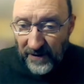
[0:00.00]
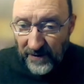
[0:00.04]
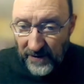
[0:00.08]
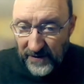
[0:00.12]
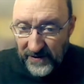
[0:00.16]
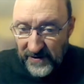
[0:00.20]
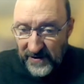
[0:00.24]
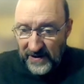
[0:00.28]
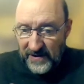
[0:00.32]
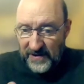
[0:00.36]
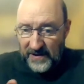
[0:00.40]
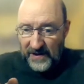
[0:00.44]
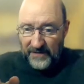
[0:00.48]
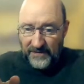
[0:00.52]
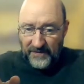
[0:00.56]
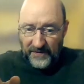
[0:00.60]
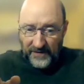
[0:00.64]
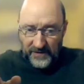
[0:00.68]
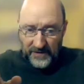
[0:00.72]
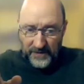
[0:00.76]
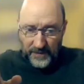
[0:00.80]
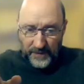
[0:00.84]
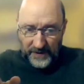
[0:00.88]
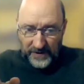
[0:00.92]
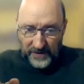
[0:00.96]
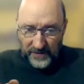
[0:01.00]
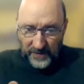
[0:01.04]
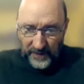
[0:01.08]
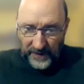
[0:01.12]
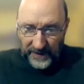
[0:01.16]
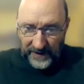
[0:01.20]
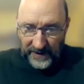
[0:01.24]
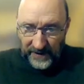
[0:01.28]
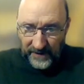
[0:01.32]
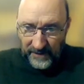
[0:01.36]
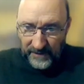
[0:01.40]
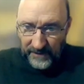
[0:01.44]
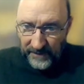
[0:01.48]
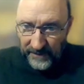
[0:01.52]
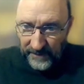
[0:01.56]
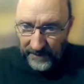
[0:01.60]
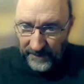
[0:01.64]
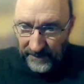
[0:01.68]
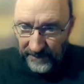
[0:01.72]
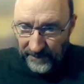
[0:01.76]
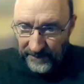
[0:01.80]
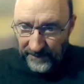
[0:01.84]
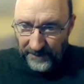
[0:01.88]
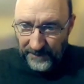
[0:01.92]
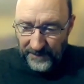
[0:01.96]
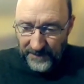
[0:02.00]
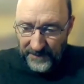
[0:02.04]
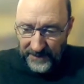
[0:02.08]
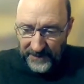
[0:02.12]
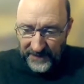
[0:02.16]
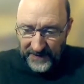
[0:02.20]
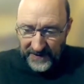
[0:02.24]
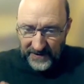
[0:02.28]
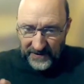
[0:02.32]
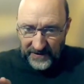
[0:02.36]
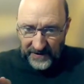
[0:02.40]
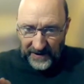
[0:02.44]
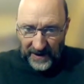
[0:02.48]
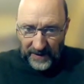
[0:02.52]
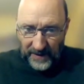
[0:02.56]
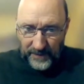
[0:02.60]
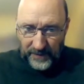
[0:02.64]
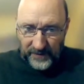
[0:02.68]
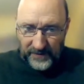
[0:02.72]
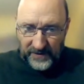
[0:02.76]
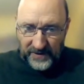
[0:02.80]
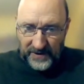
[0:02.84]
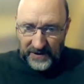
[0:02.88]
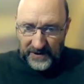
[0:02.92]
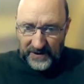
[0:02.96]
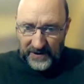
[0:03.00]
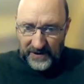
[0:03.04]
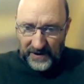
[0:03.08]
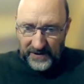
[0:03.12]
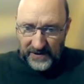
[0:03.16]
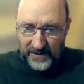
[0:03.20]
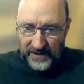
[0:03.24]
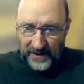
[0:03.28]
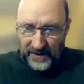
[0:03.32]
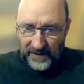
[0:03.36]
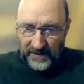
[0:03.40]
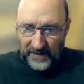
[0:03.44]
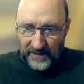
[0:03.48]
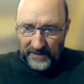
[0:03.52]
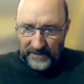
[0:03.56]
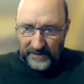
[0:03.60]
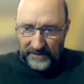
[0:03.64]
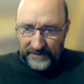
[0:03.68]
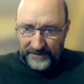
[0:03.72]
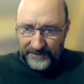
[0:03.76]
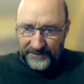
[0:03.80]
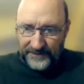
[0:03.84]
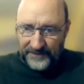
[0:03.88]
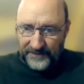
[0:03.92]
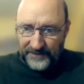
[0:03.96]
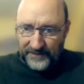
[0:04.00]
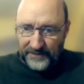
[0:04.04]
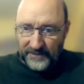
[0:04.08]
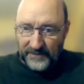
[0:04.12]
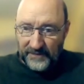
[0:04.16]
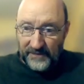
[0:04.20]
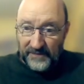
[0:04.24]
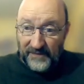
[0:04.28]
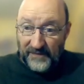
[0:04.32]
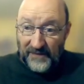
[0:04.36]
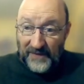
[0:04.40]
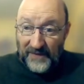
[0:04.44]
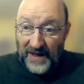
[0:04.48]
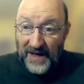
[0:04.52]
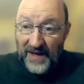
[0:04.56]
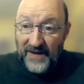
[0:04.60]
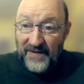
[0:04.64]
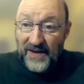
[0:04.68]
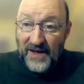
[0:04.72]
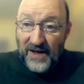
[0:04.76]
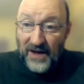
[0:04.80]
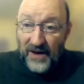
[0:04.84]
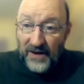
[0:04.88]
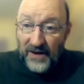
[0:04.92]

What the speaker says: error is the difference between the sample statistic and the